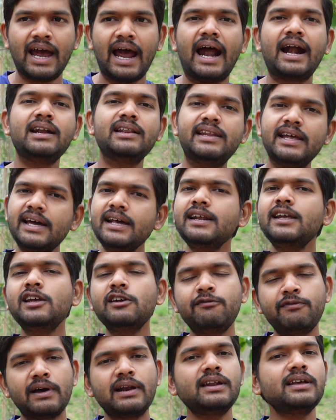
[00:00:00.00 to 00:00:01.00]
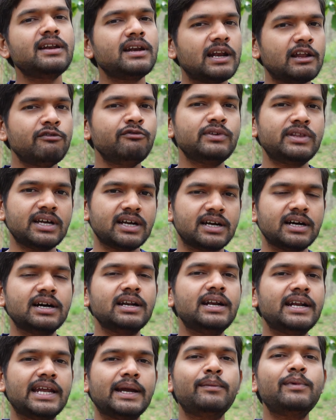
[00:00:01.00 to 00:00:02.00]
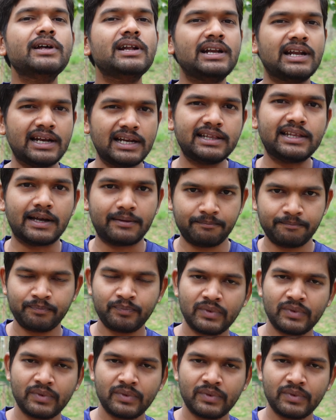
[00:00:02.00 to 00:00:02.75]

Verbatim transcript: and there he fell in love with a girl named Lalita.